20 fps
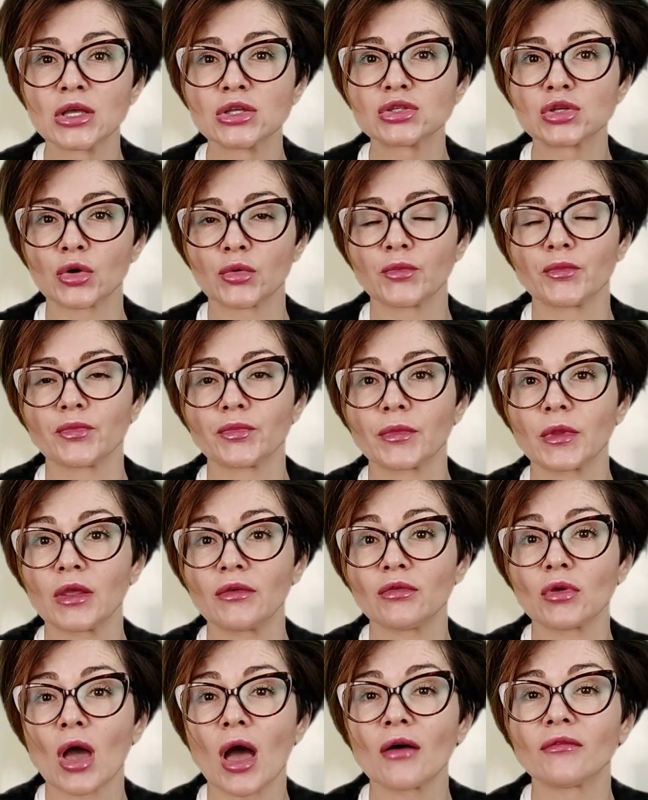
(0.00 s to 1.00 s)
So
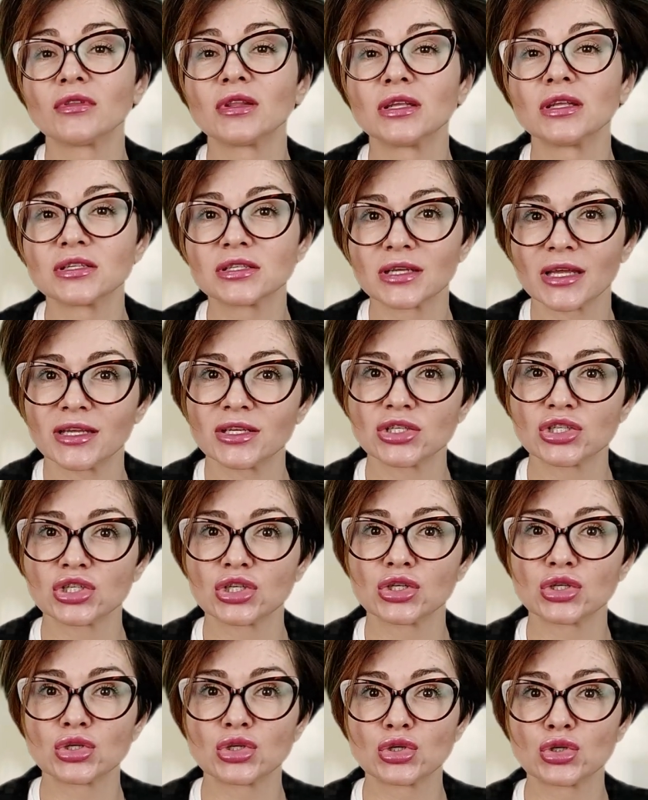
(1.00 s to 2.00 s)
if you have an
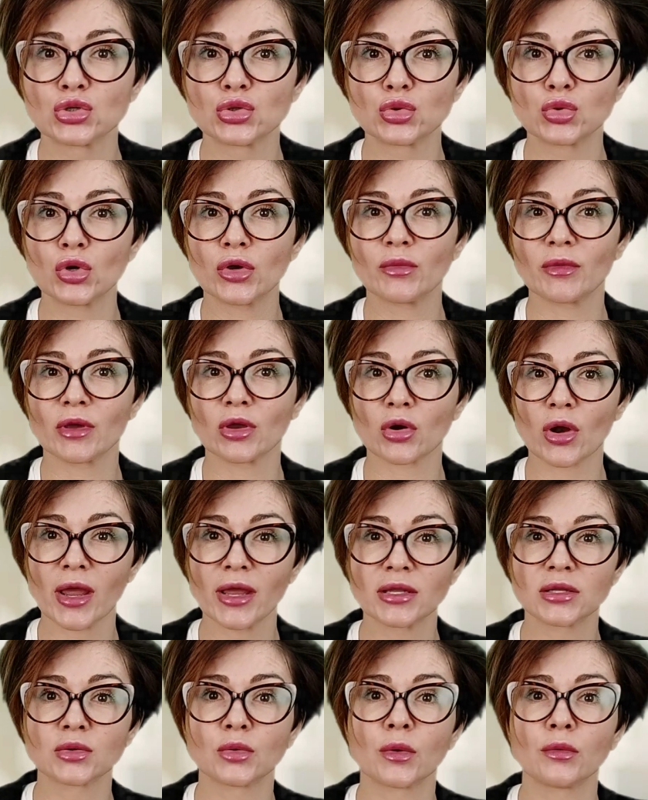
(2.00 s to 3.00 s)
intention to
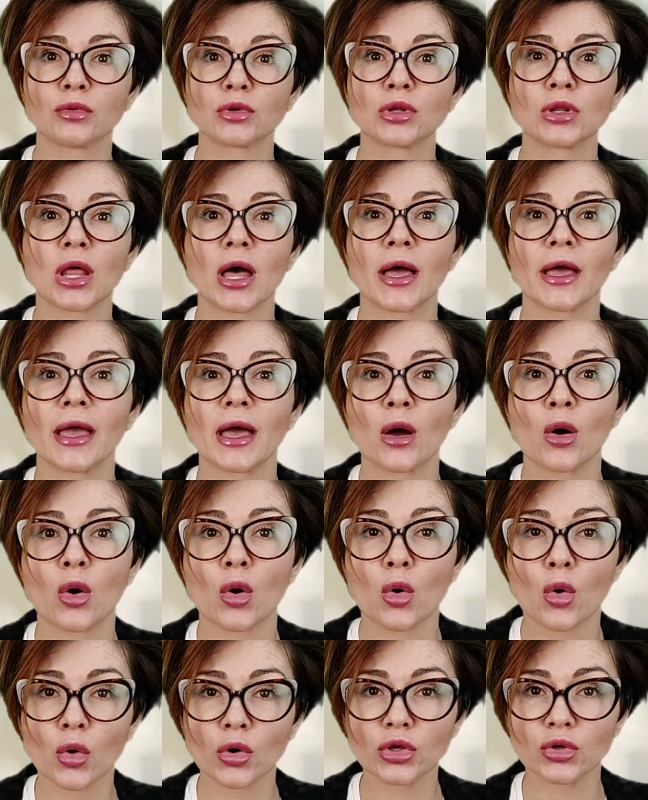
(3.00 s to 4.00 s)
immigrate,
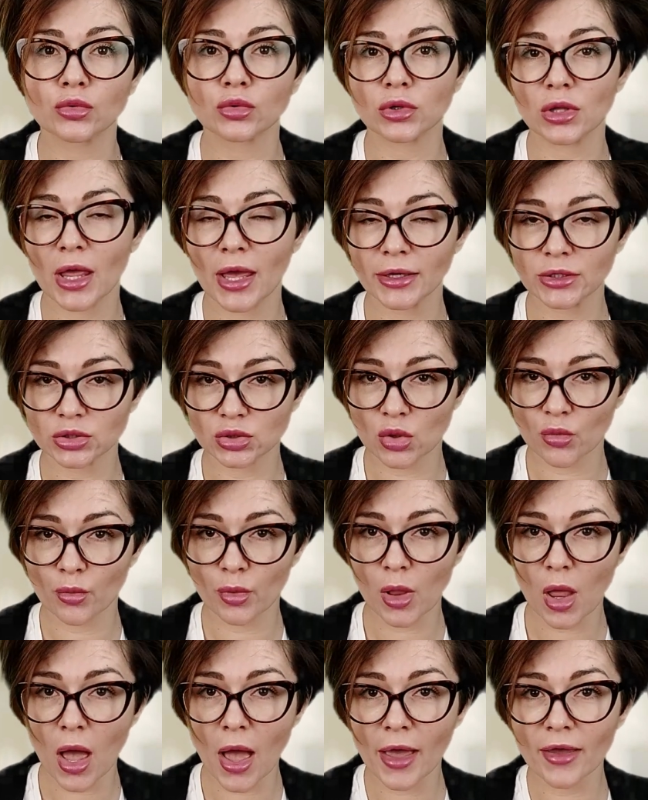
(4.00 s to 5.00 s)
or you would like to
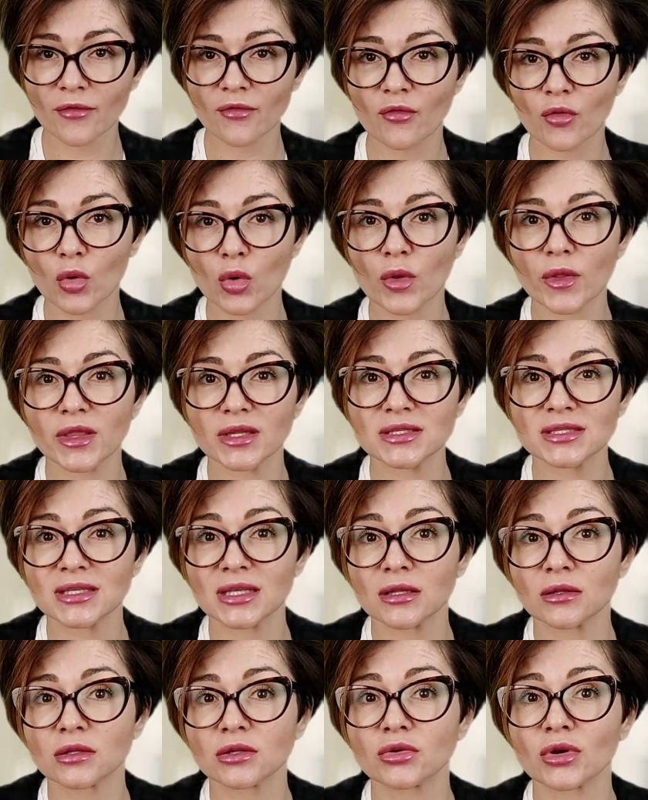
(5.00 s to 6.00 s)
apply for the
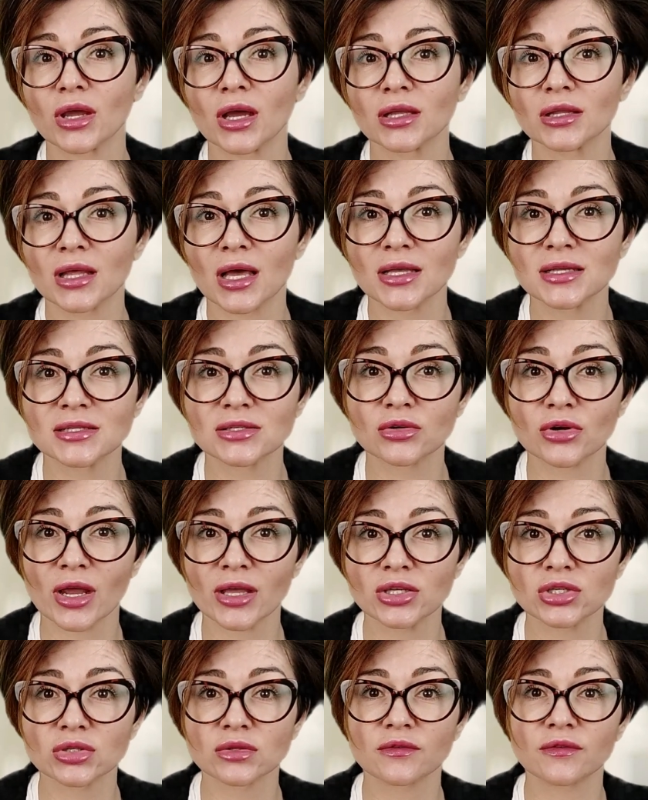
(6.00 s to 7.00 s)
Skilled Recognized
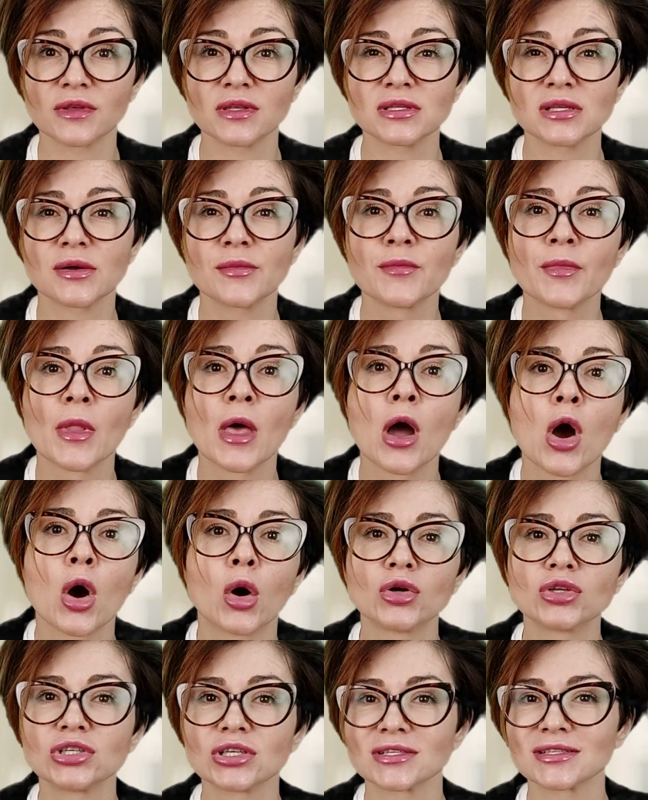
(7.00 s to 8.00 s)
Graduate Visa,
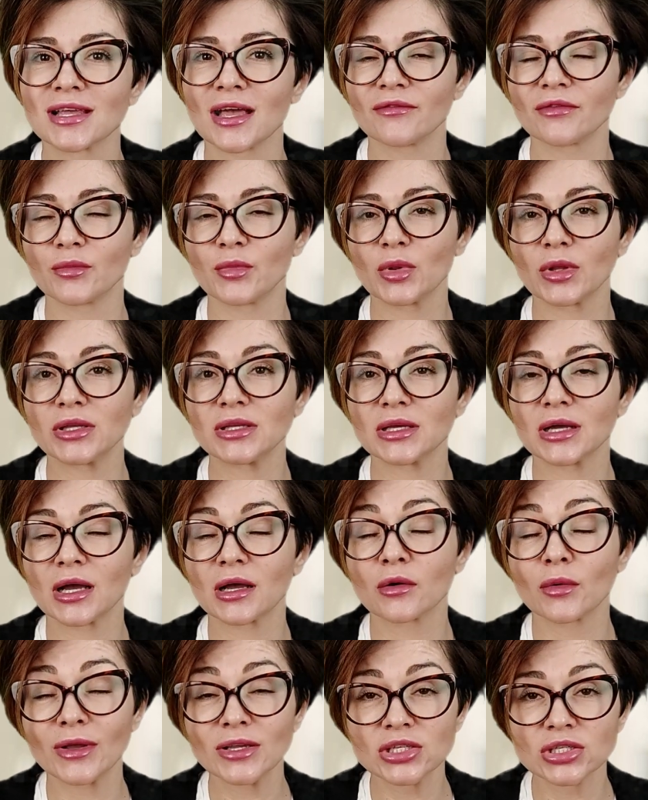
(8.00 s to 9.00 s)
or just have a
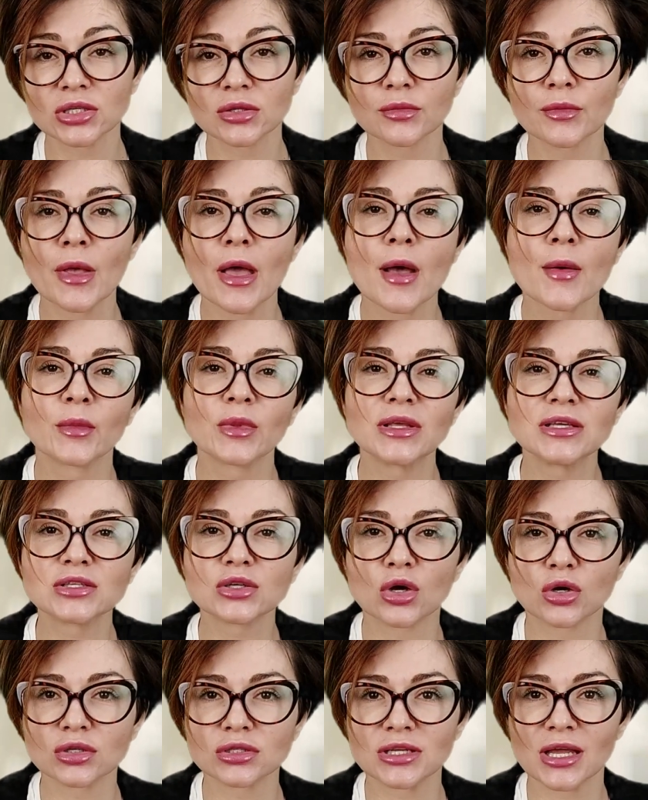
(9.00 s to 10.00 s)
question, please
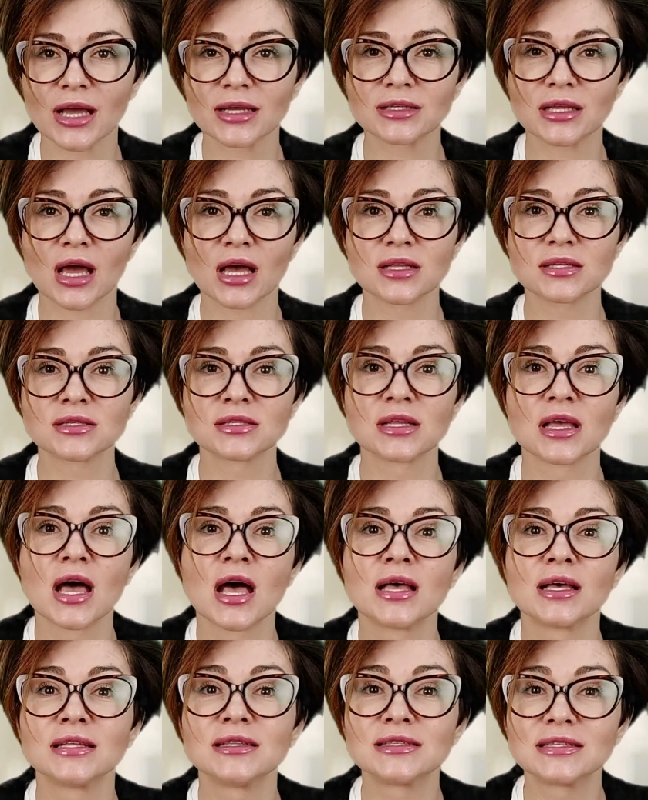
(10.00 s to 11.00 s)
contact us
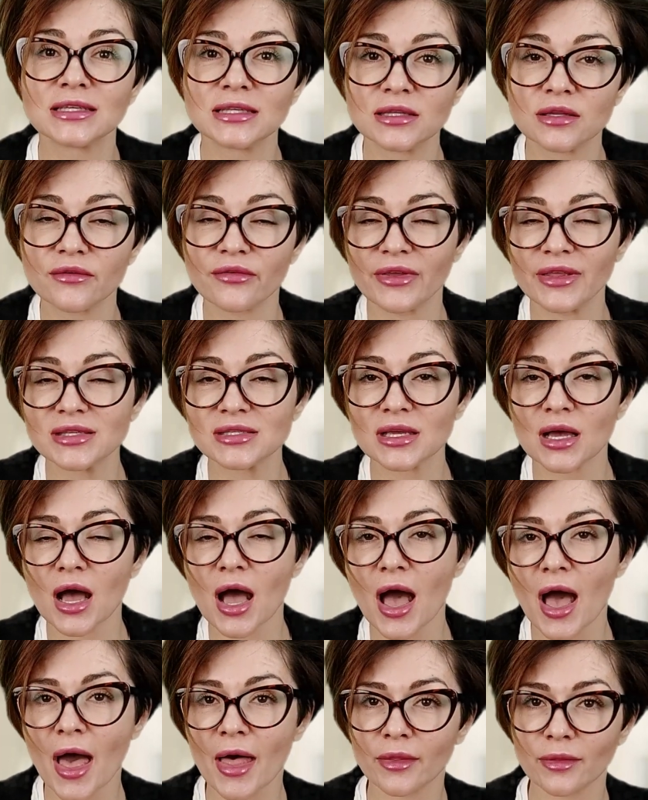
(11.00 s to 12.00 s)
and Sydney Visa,
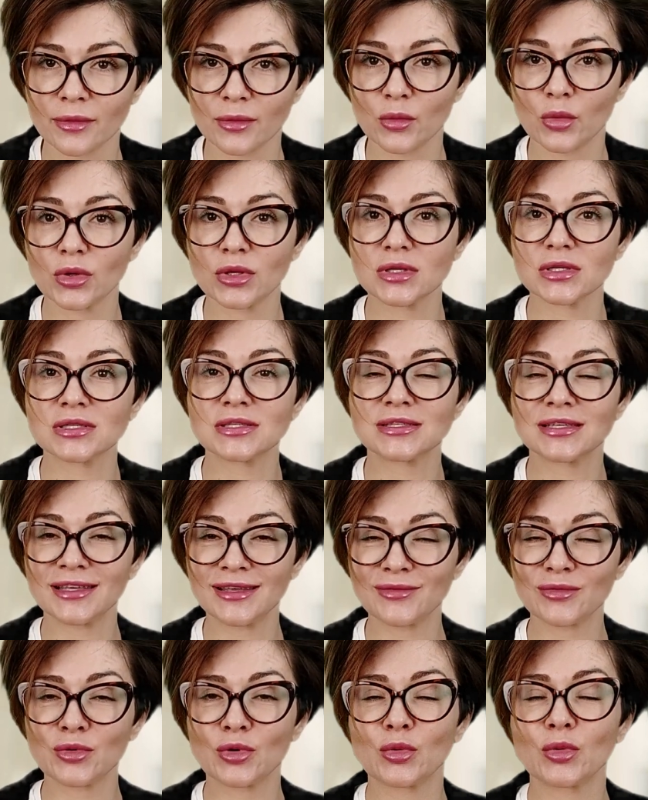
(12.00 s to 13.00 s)
and we'll
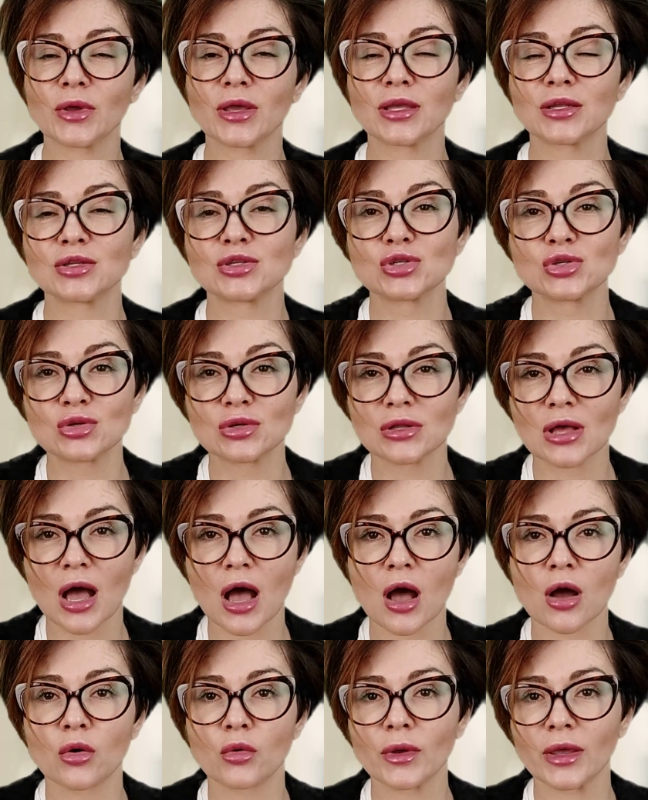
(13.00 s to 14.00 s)
see what we can do and
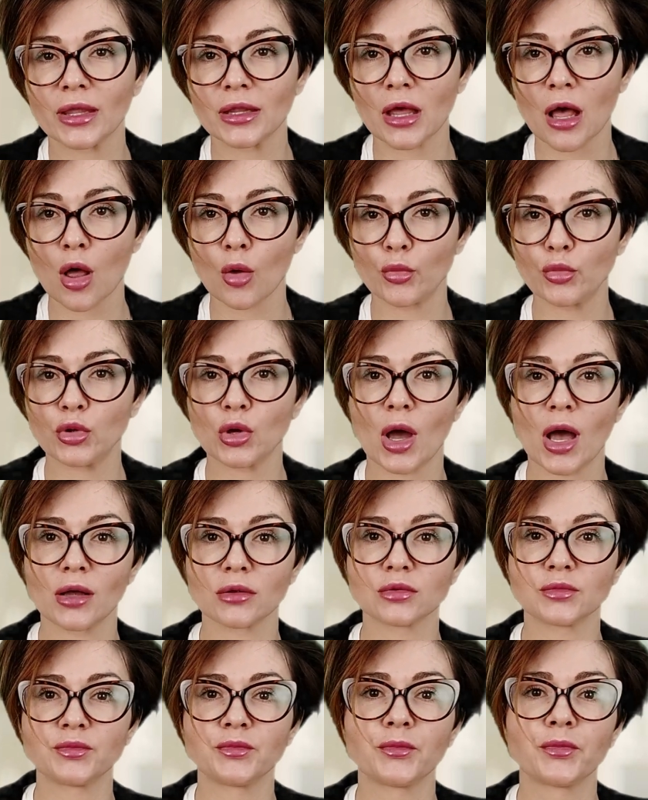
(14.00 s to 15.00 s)
how we can help you out.